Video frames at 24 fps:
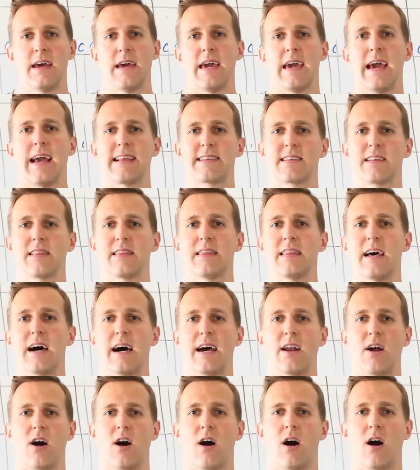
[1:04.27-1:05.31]
it's a
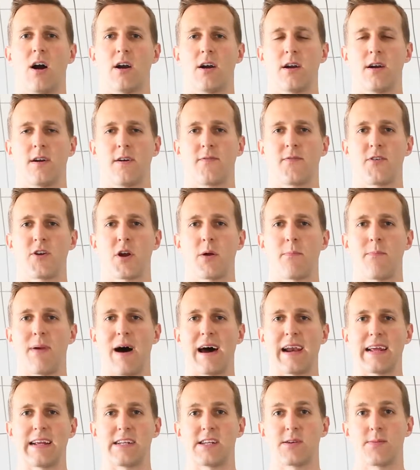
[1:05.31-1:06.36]
lot harder for your
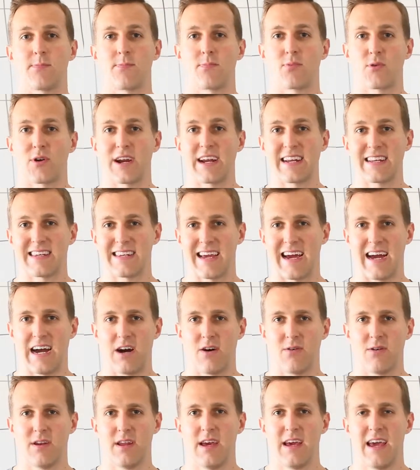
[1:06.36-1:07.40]
body to break
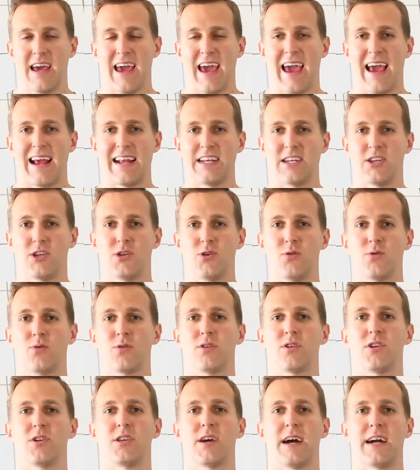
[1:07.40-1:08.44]
down and
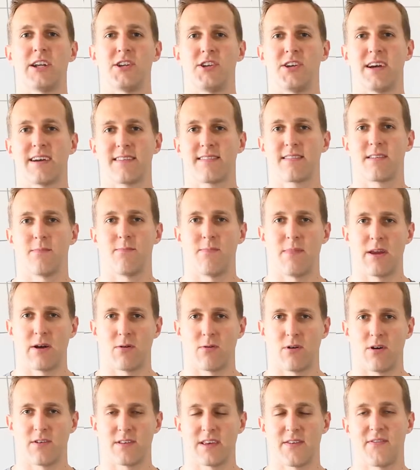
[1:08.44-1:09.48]
to digest the
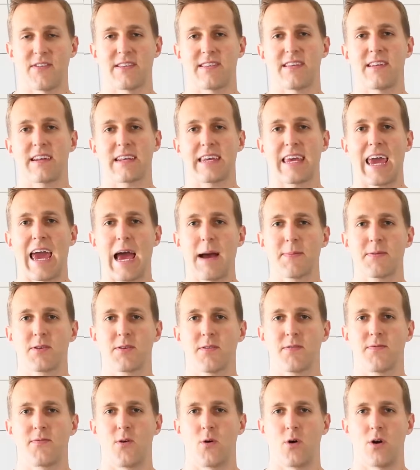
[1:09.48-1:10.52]
minerals. If it's in a
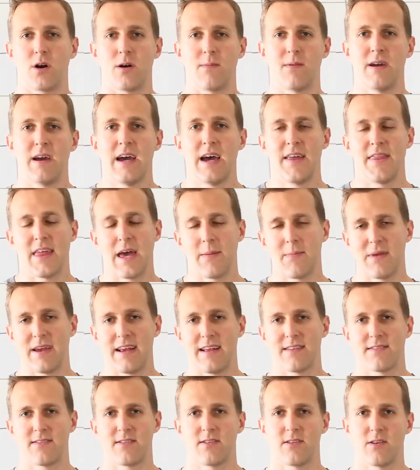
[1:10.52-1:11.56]
capsule form, that
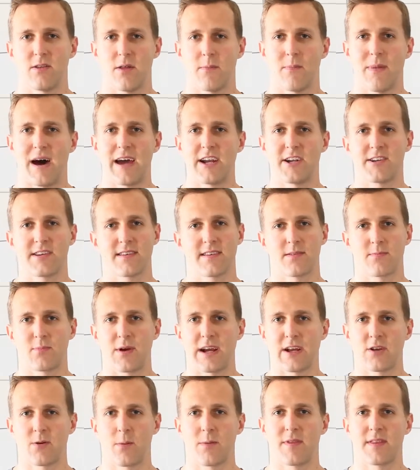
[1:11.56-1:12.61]
means the body just doesn't
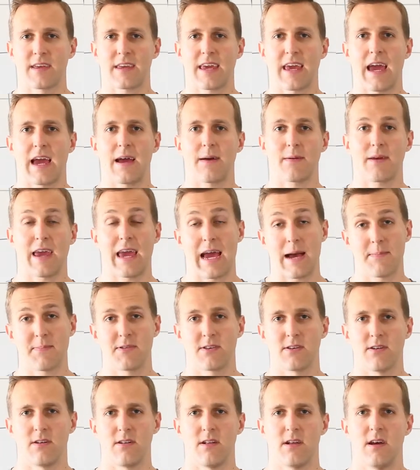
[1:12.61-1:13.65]
break open the
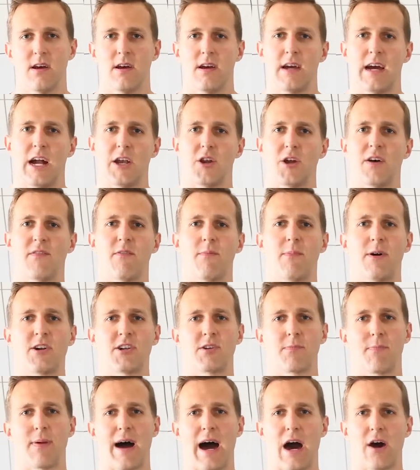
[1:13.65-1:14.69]
capsule and you have a bunch
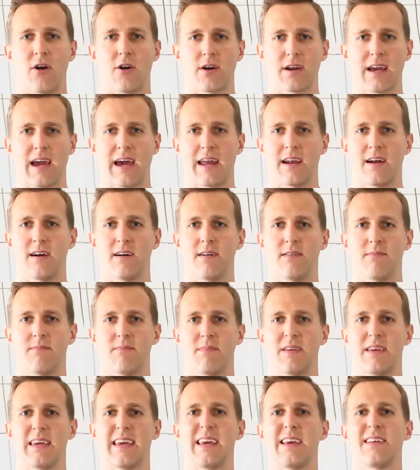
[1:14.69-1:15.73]
of powder kind of
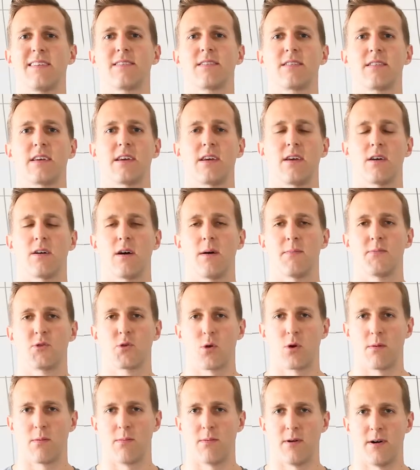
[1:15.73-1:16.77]
easily
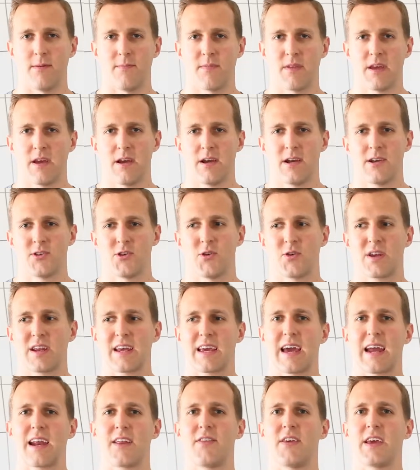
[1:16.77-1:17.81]
absorbable. So you
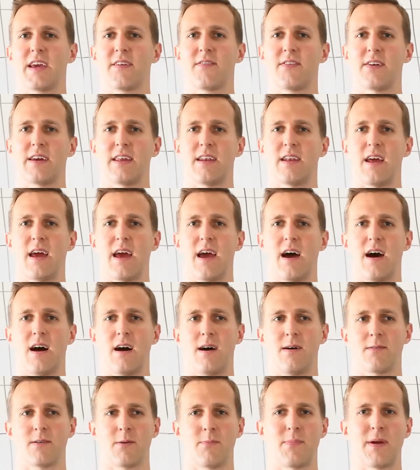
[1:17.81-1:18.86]
can kind of think of it
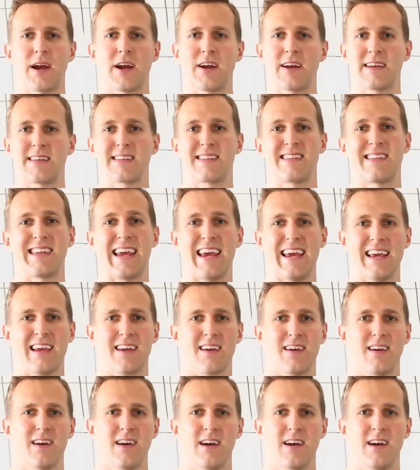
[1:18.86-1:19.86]
comparing steak